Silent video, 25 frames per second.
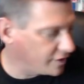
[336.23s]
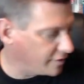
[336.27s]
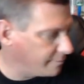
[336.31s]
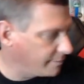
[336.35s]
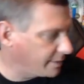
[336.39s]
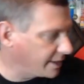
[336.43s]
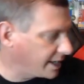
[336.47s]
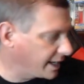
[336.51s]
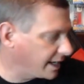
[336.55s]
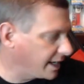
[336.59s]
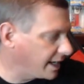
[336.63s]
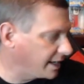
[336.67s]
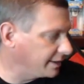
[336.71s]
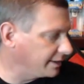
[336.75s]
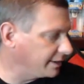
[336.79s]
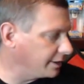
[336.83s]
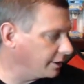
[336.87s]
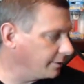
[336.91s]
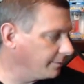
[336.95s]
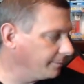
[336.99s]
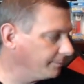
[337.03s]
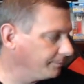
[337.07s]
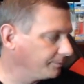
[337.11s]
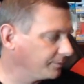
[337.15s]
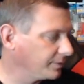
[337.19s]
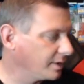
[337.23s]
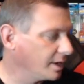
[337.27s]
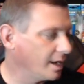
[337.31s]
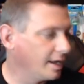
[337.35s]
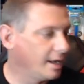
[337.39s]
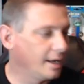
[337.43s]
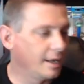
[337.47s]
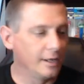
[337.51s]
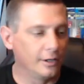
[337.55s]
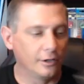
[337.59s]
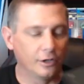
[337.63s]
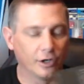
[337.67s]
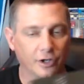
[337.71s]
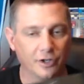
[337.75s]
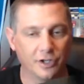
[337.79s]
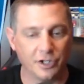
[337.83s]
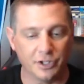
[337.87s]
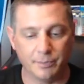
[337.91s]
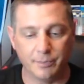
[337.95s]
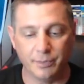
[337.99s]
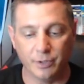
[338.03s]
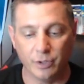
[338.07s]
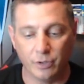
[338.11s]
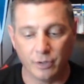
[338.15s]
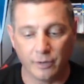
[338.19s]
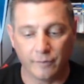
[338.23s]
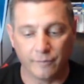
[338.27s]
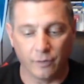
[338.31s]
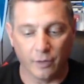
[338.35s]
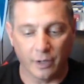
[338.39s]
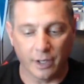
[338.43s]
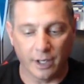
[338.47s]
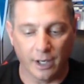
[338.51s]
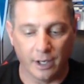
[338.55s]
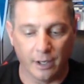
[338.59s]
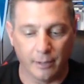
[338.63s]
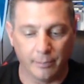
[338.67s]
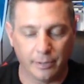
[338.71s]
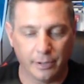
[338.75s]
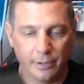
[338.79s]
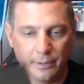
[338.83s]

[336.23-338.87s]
but I got it there. Look at this beautiful cup.